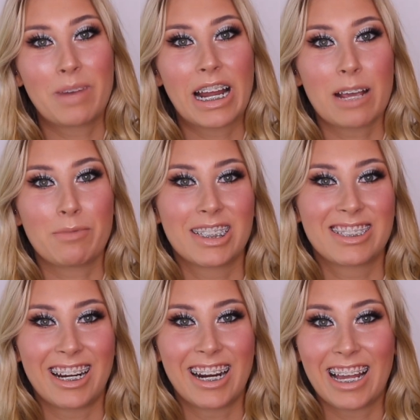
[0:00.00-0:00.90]
My name is
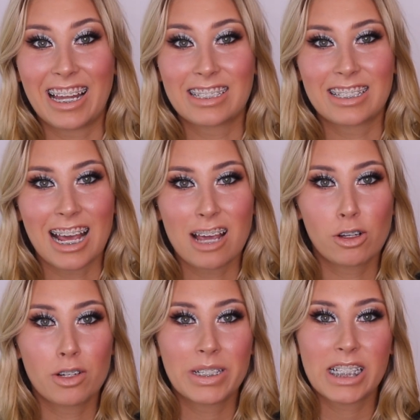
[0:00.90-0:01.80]
Daria, and today
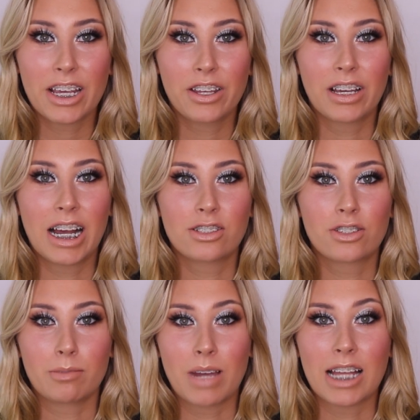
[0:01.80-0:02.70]
I'm going to be taking you
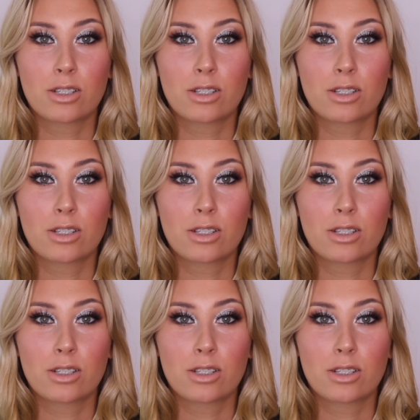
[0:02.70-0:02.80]
guys through my